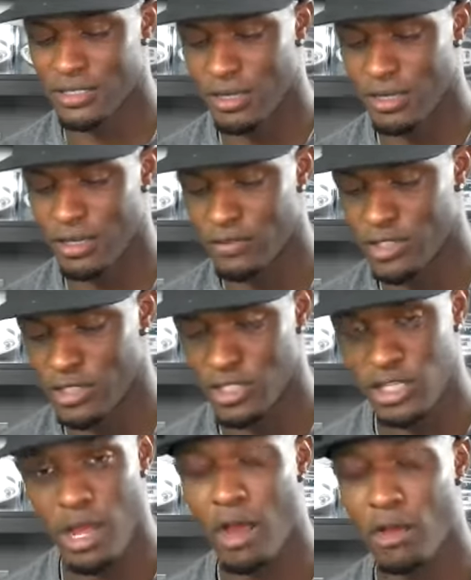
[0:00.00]
of
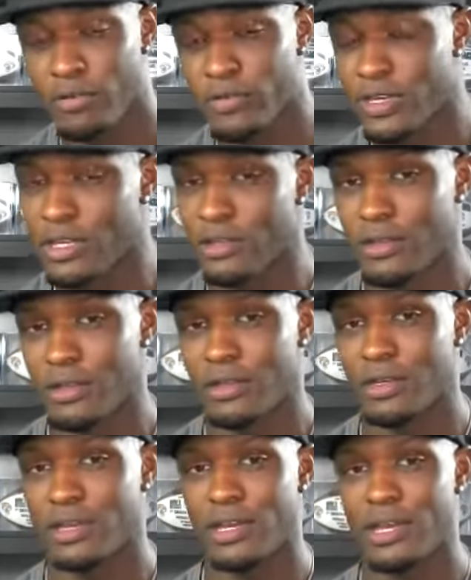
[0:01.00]
geography,
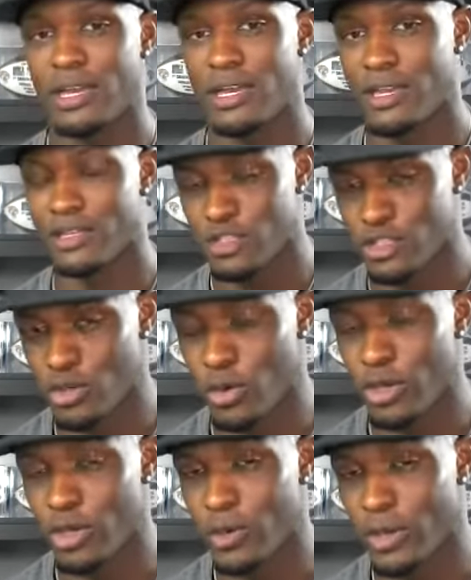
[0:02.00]
okay, and
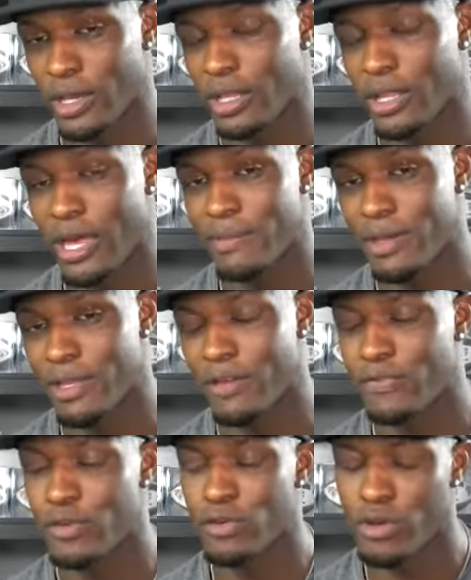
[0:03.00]
soil and climate,
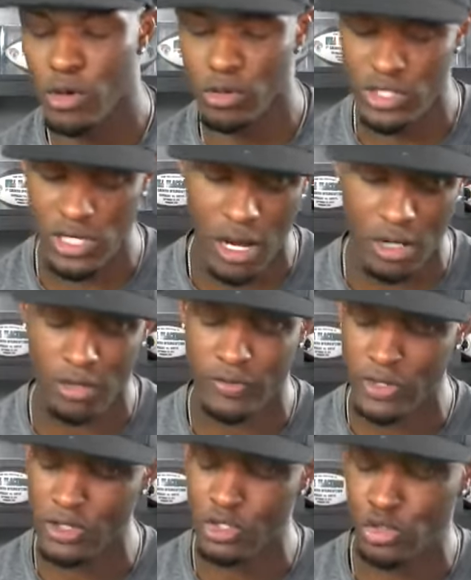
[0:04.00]
if you know
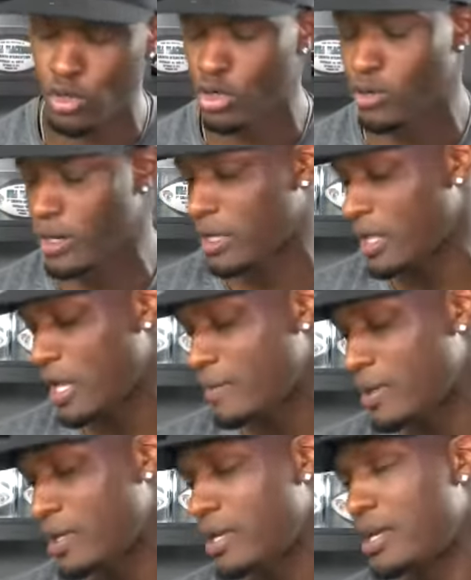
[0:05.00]
geography, soil, and
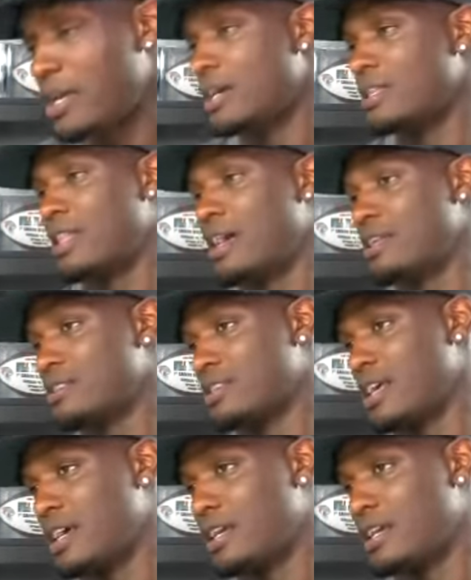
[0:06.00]
climate, that is
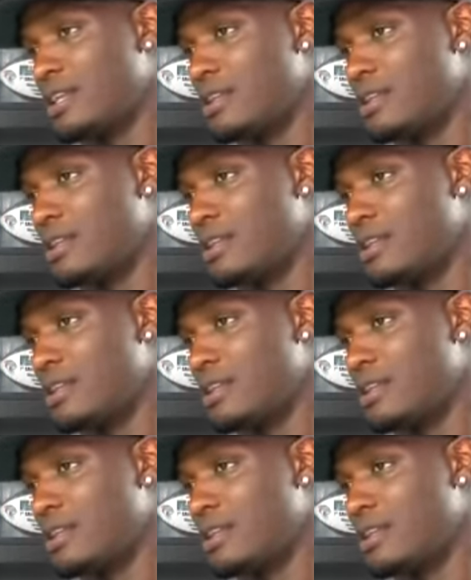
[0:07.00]
like